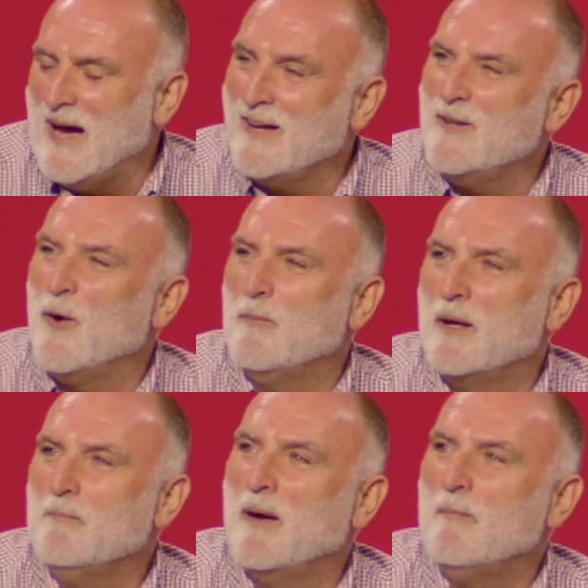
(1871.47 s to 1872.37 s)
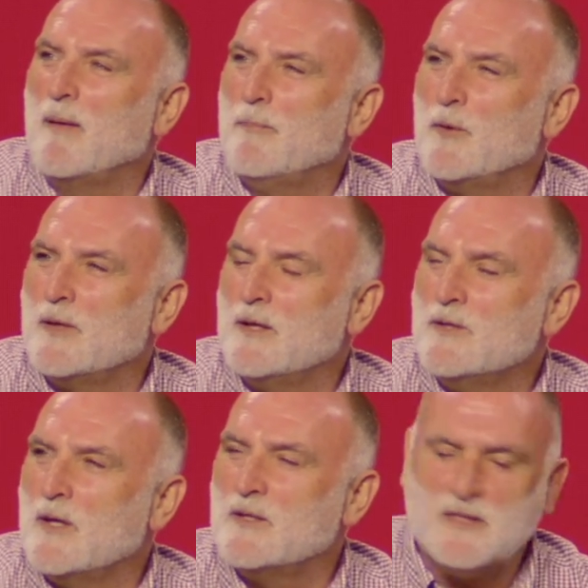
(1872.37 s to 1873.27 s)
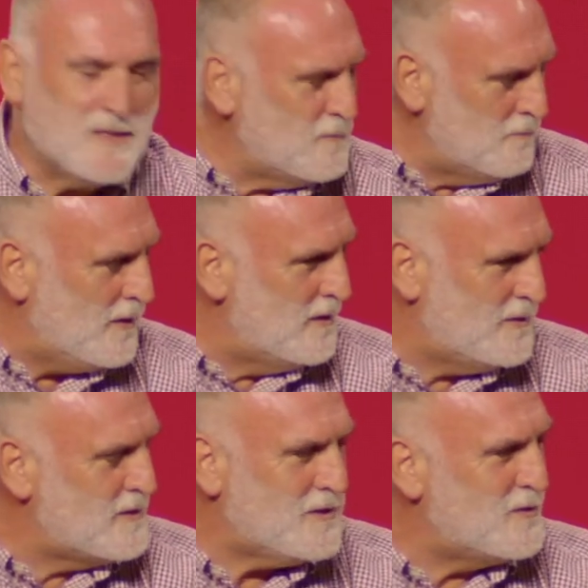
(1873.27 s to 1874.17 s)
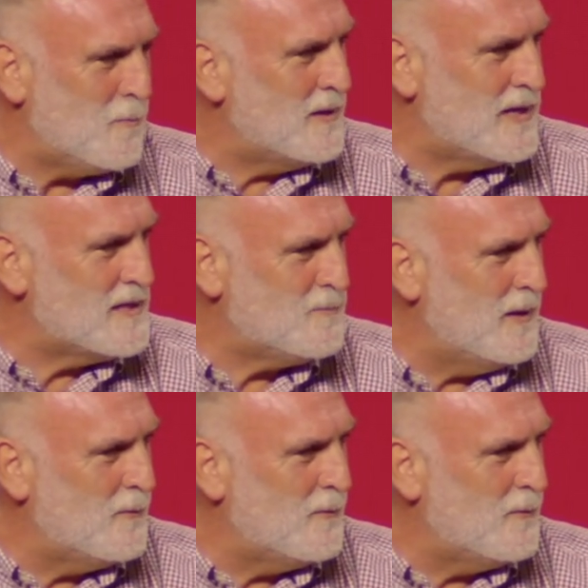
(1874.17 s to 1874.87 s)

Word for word: I know, but, but my point is, this, this is not my last meal,